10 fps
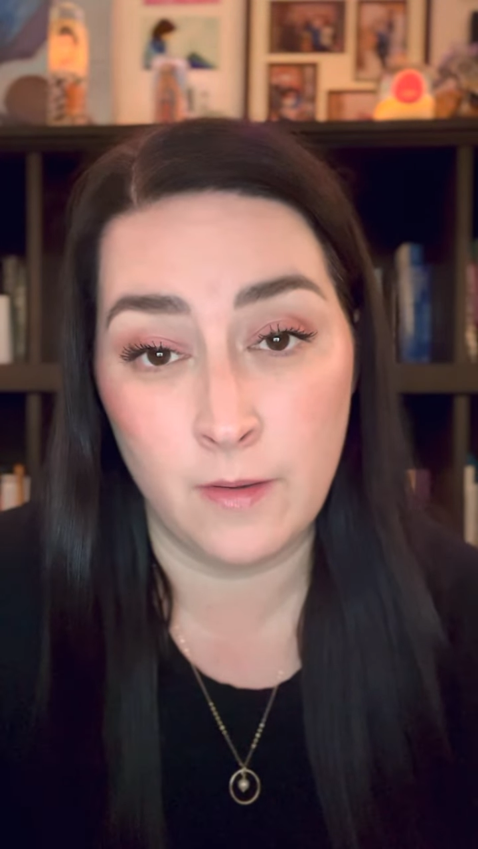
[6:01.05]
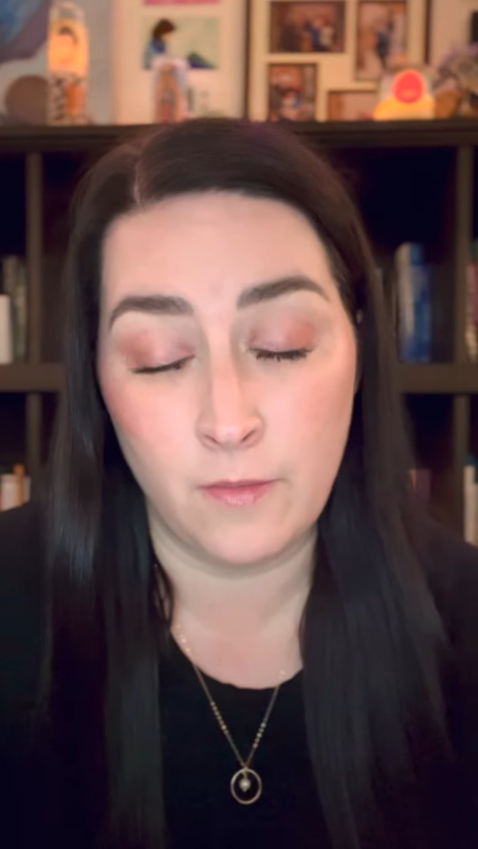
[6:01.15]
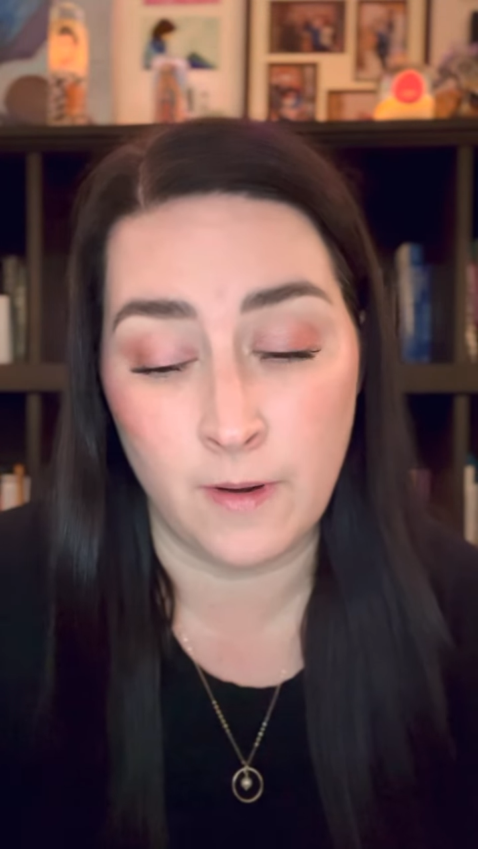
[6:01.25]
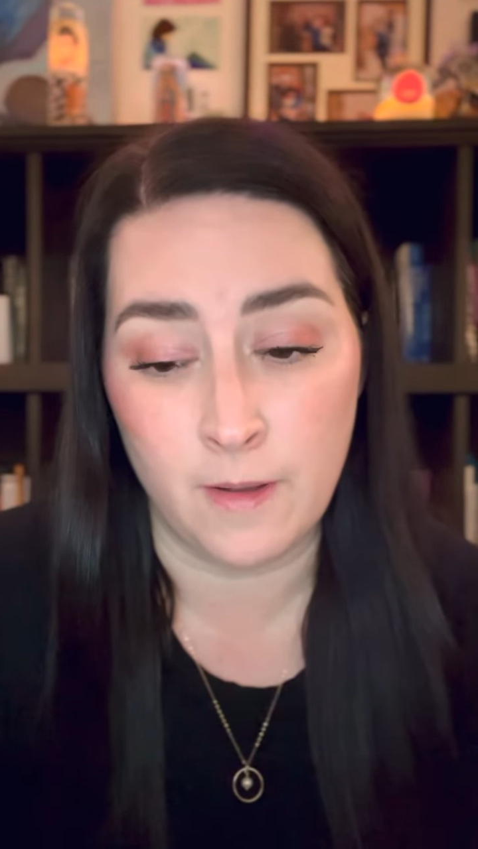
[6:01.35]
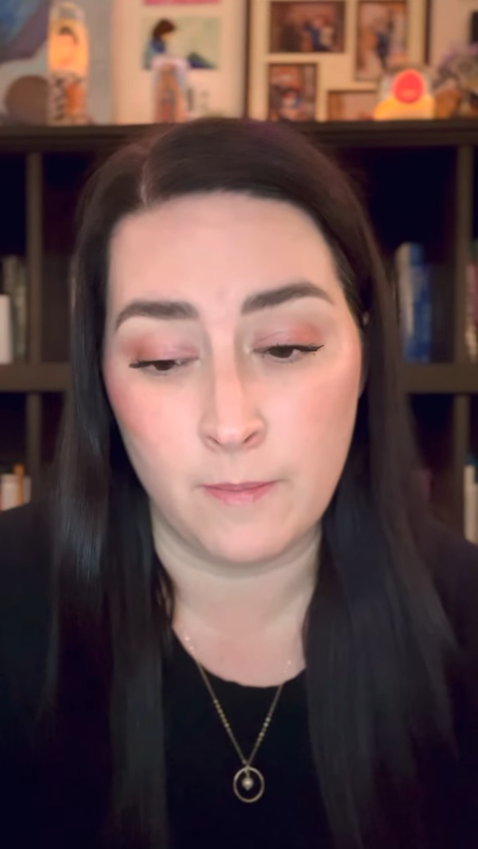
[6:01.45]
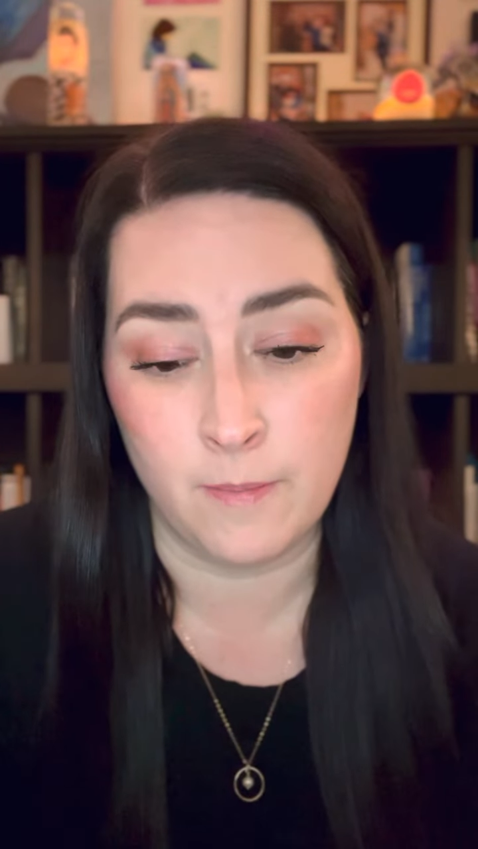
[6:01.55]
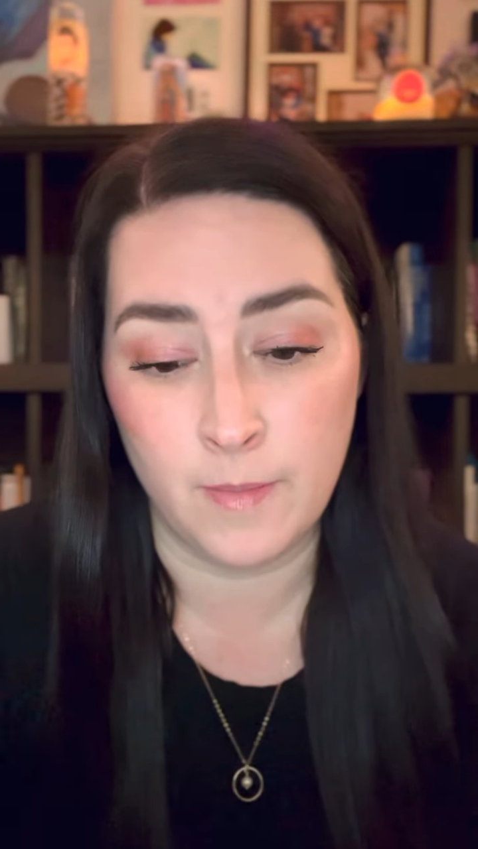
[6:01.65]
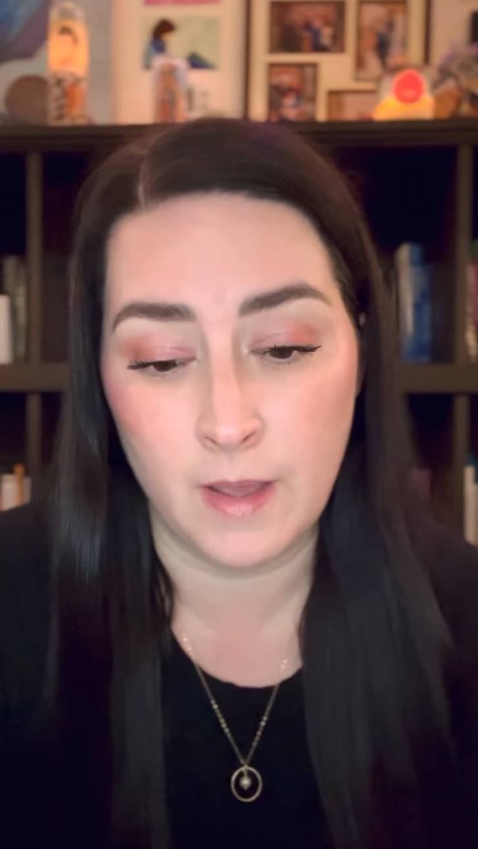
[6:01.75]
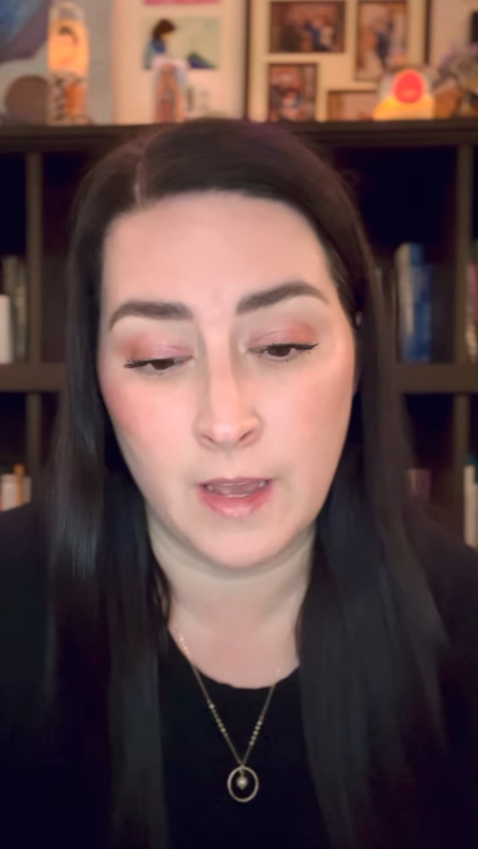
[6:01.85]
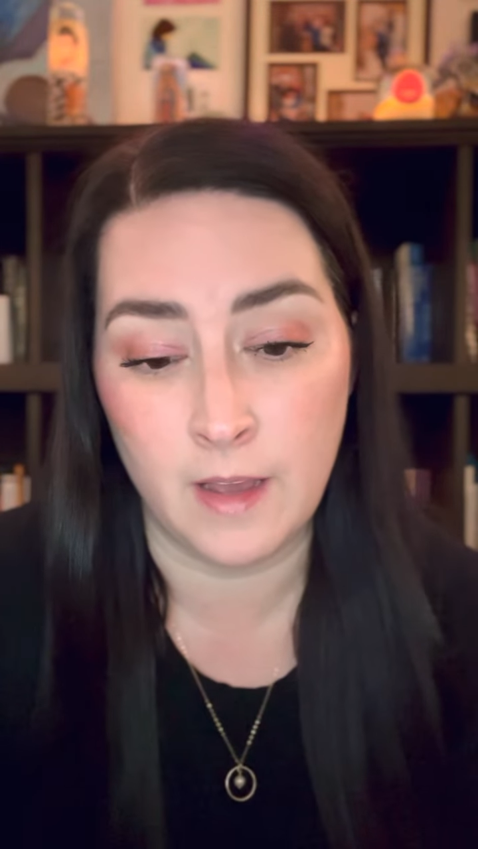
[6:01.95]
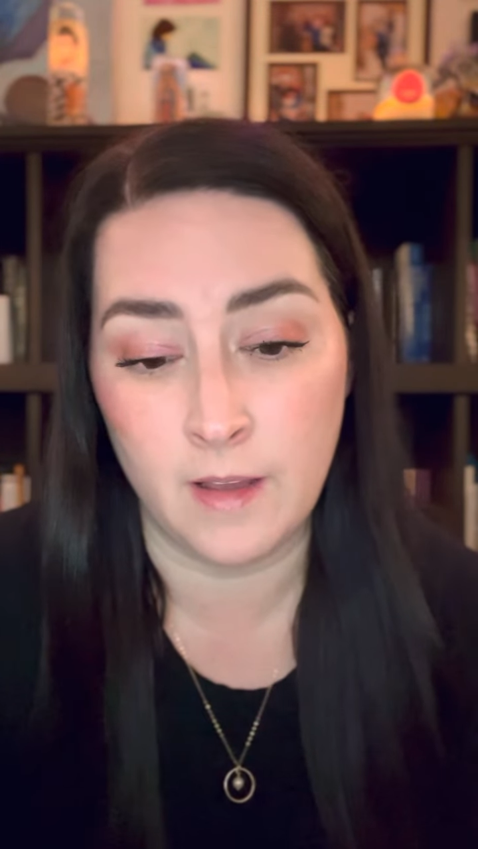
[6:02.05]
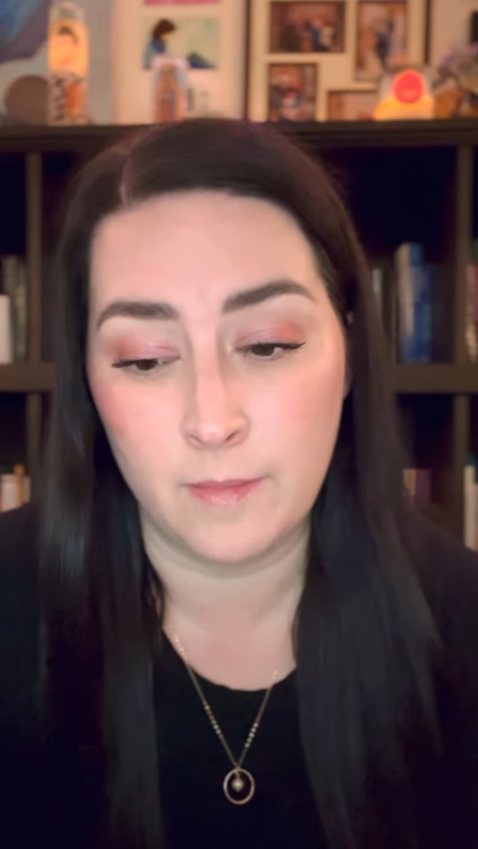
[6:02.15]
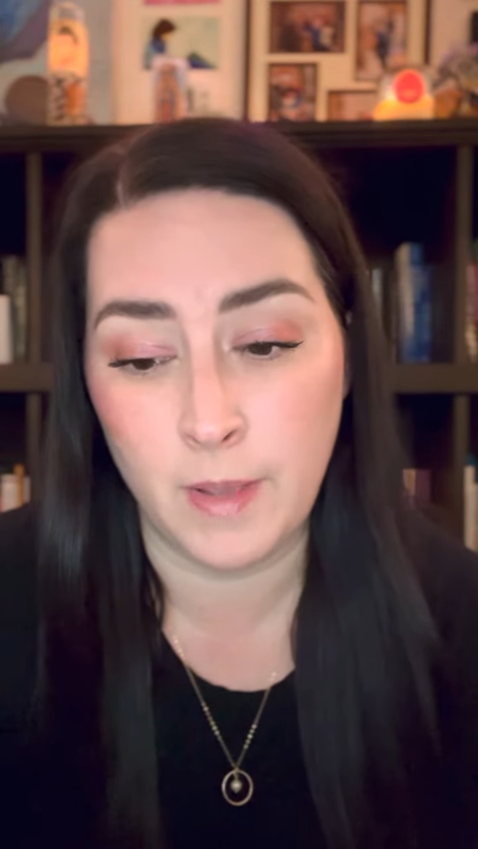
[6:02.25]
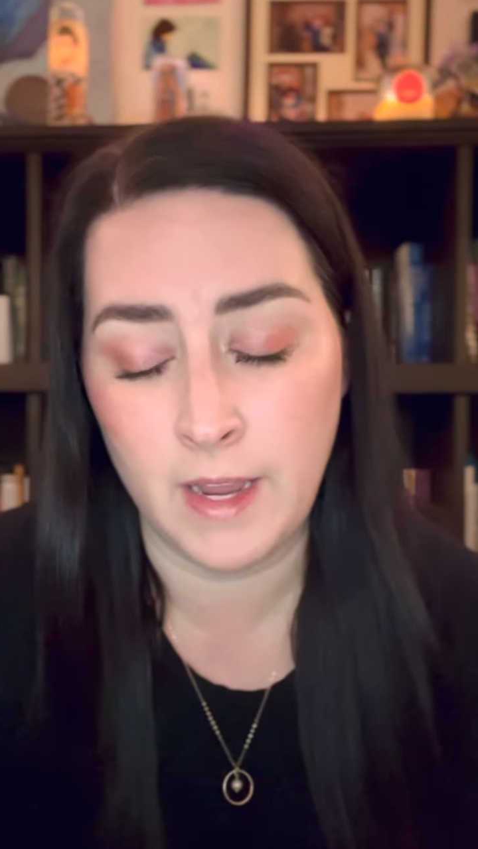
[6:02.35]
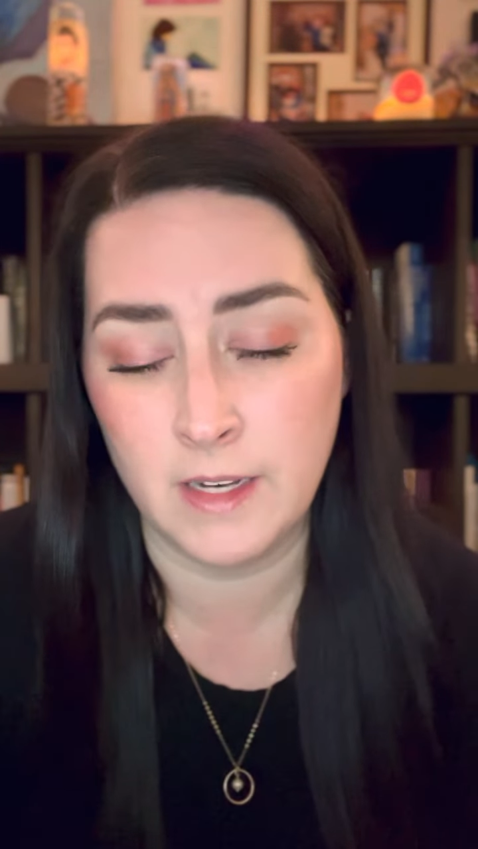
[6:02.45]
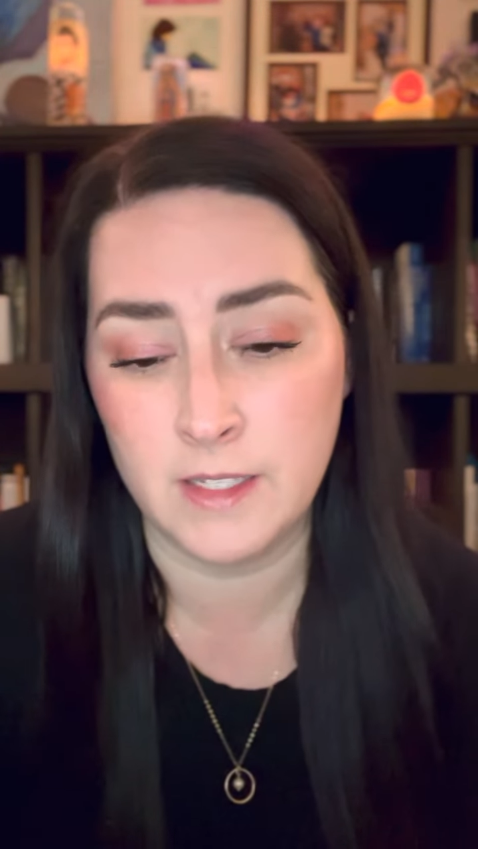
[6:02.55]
from uh, pain and